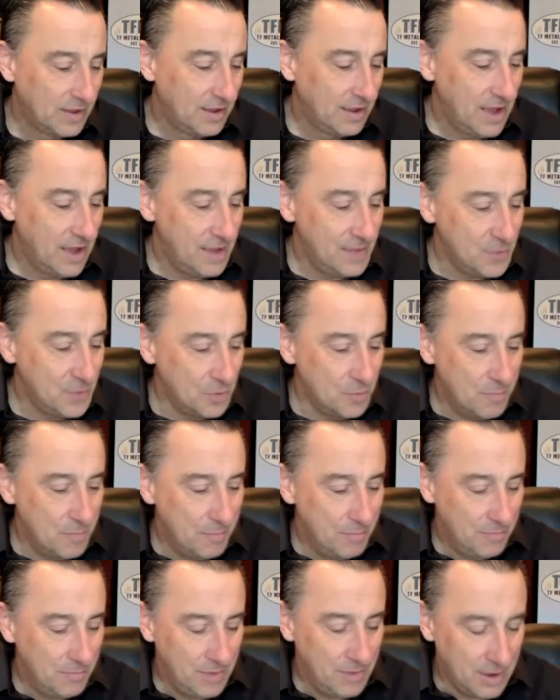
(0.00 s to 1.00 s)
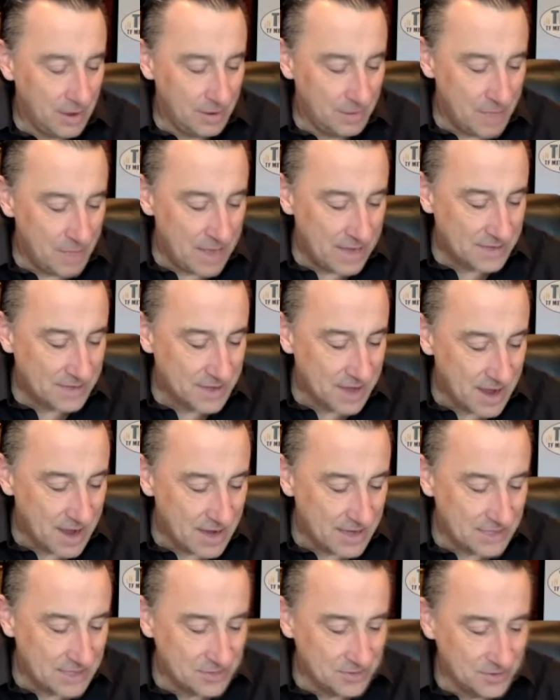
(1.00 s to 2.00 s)
I've known uh, Max
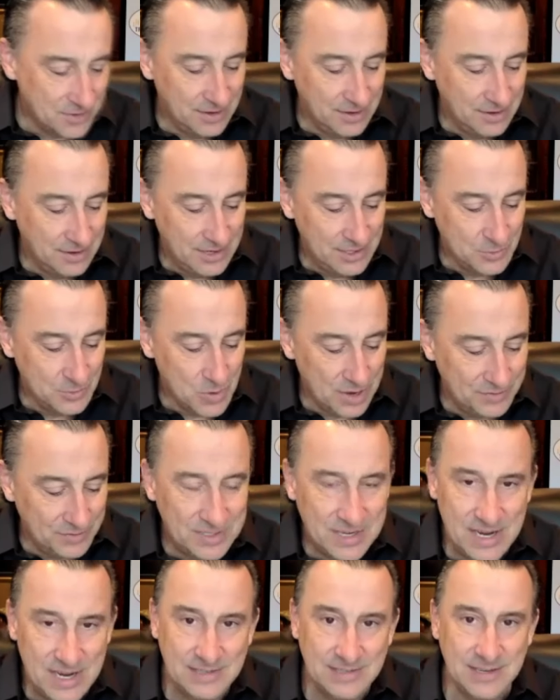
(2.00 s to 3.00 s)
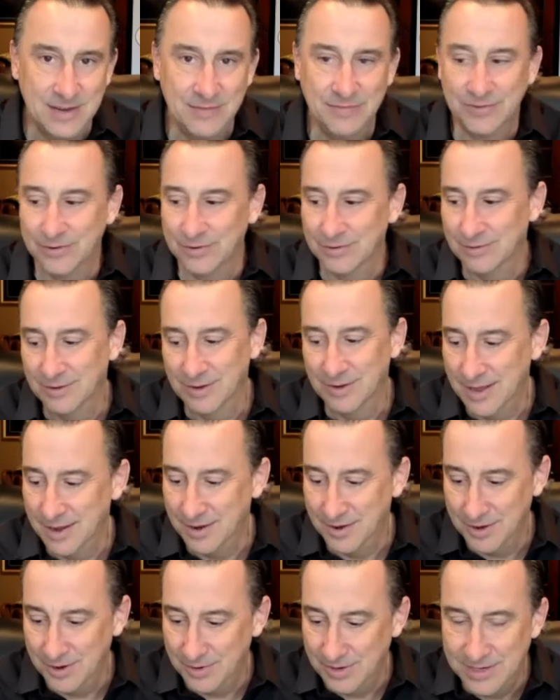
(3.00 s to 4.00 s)
Keiser and his wife Stacy for, I
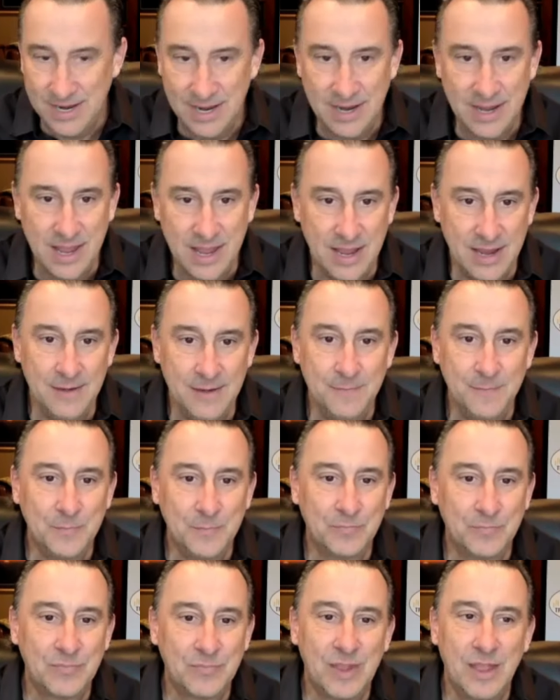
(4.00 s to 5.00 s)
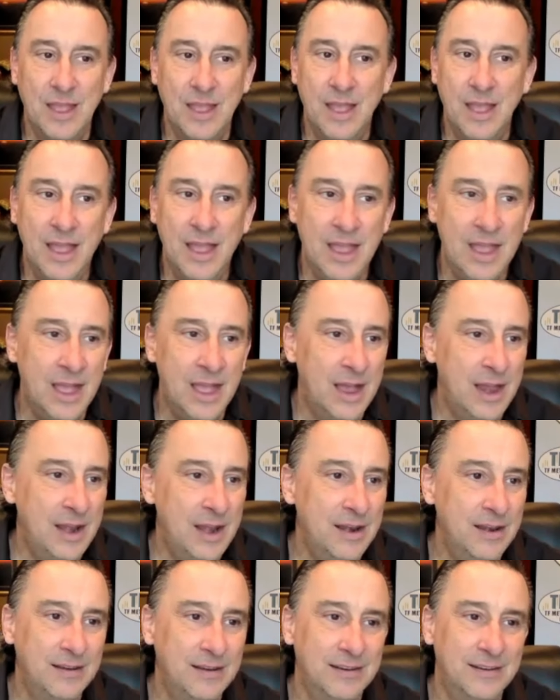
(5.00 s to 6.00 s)
don't know, a decade. Sure.
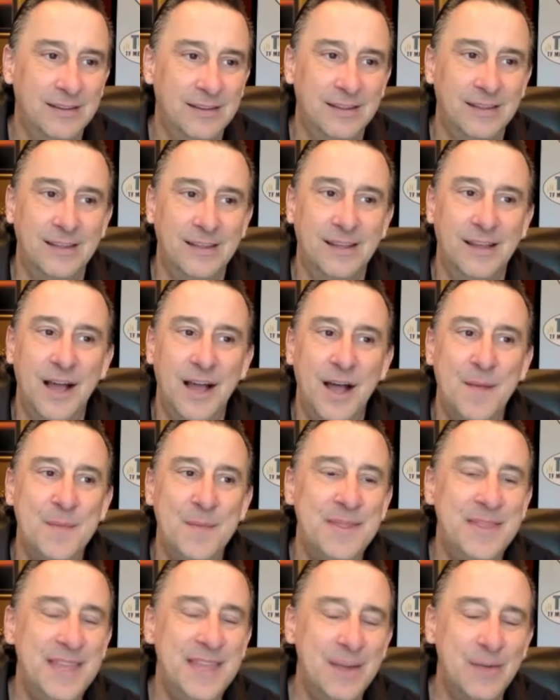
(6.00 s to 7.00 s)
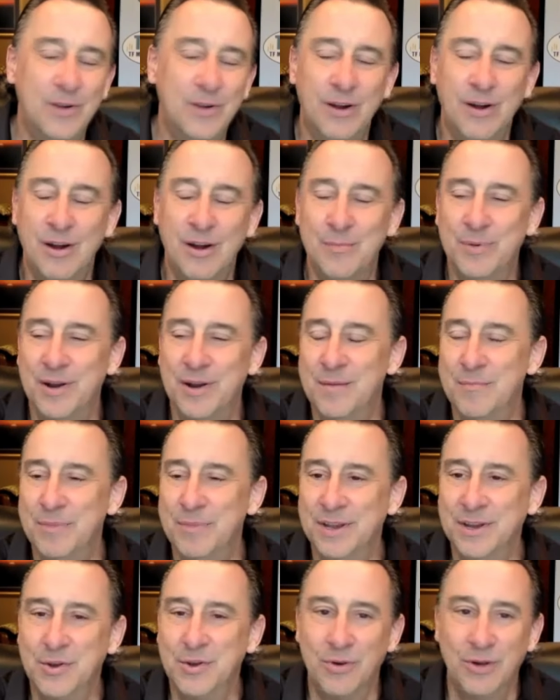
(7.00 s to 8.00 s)
And I mean, they were harping on
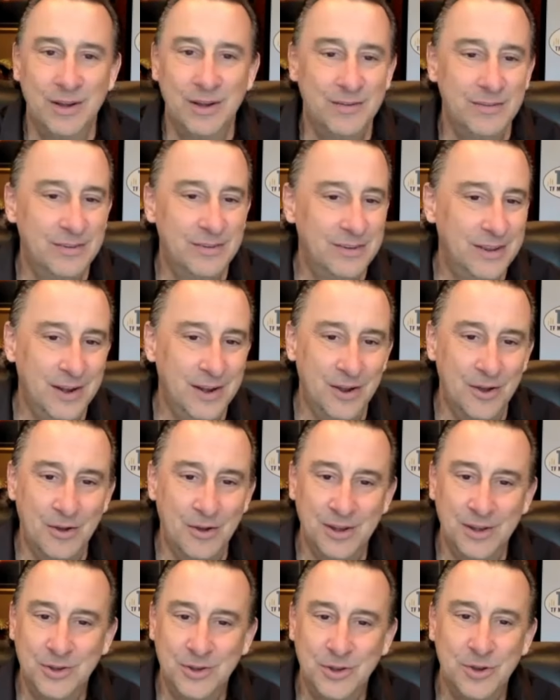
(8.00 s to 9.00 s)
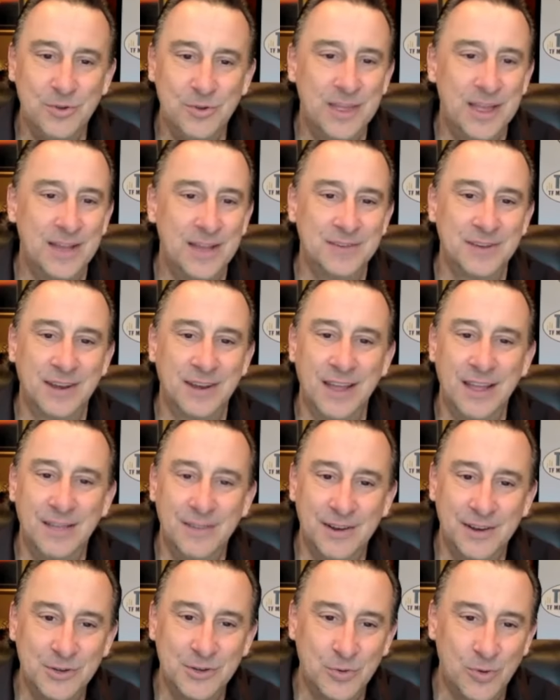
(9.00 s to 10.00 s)
Bitcoin, you know, in
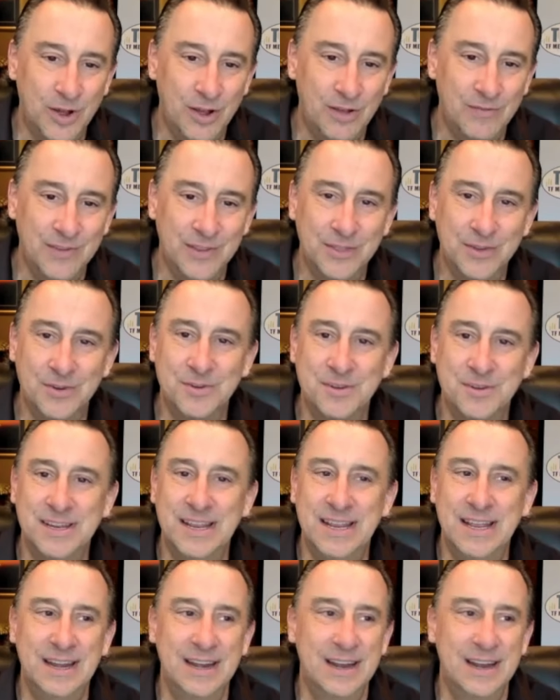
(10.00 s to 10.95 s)
2011 and 12 and 13.